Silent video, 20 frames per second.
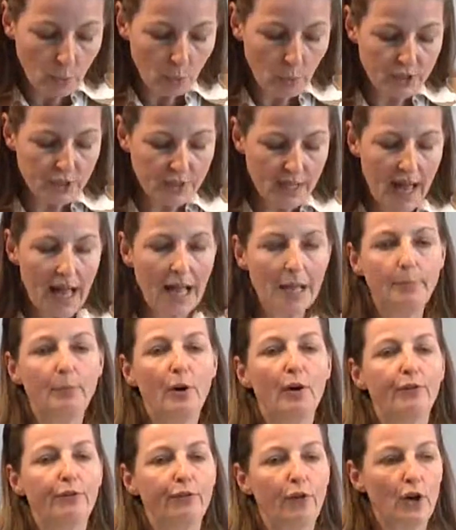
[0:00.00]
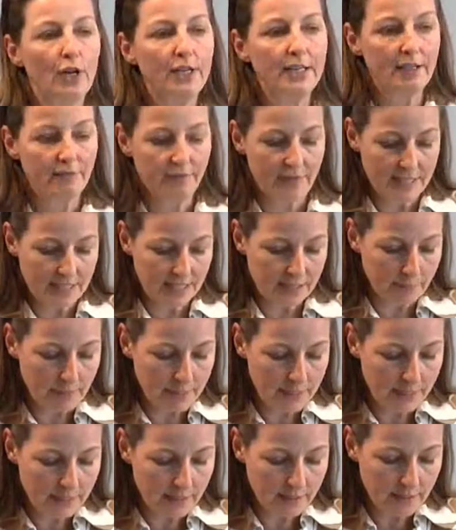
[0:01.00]
With the help of foreign
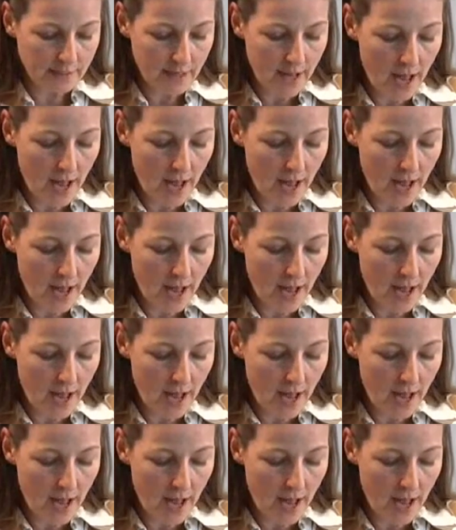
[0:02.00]
investments,